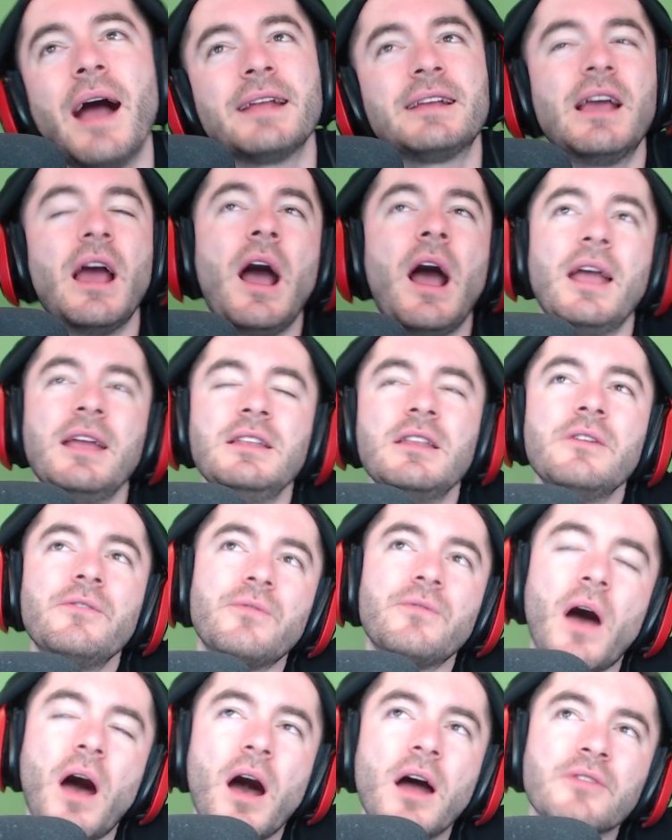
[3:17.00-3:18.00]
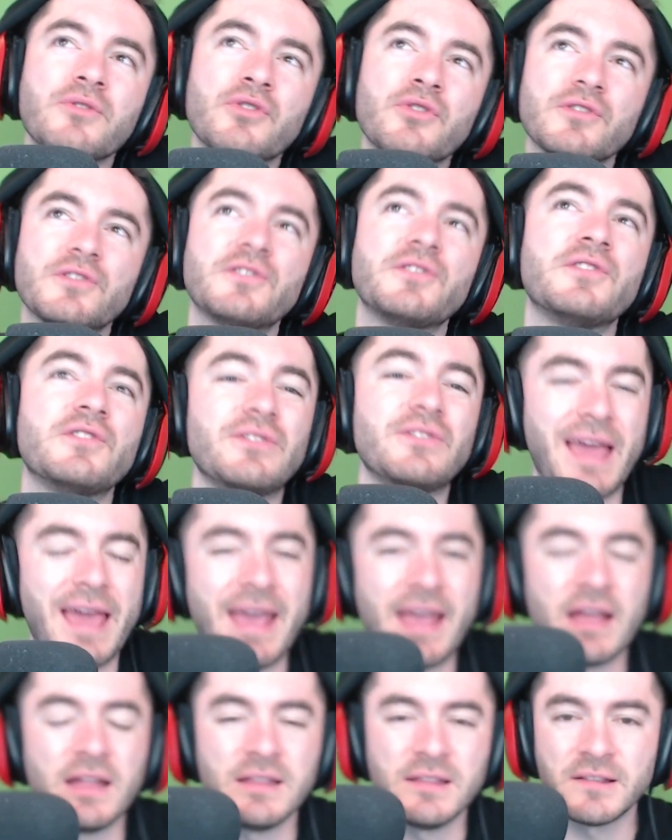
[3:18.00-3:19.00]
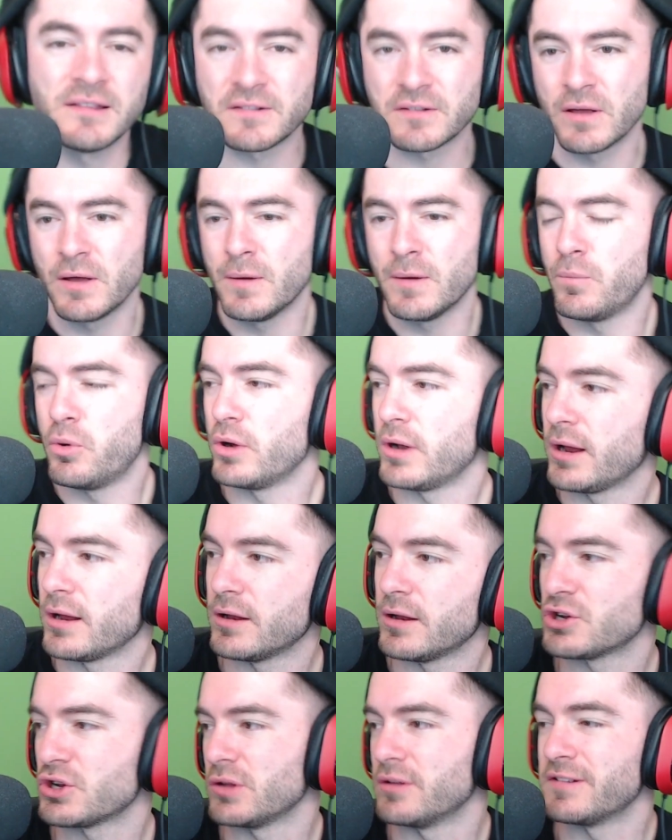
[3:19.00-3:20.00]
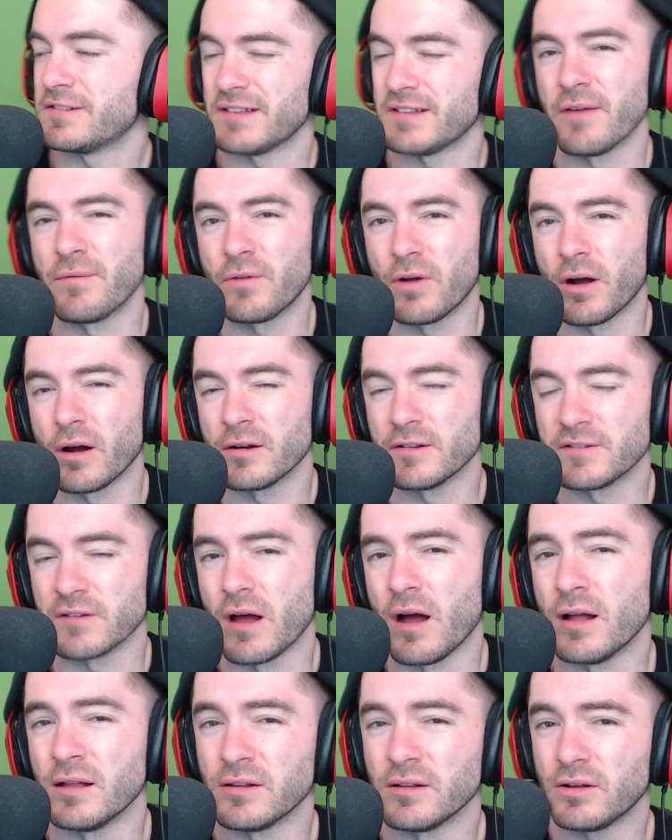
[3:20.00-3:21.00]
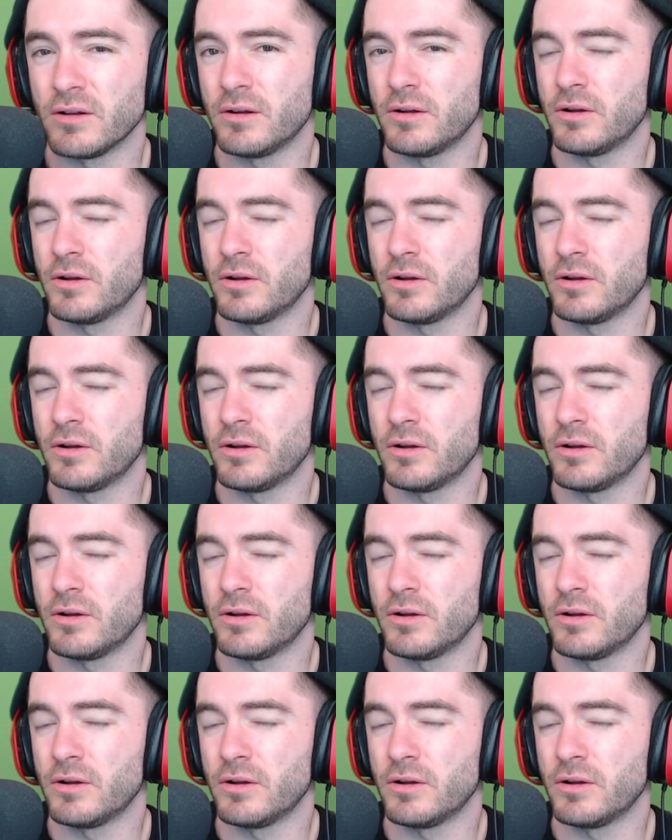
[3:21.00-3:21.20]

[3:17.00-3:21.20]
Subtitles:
I kind of understand putting additional safeguards on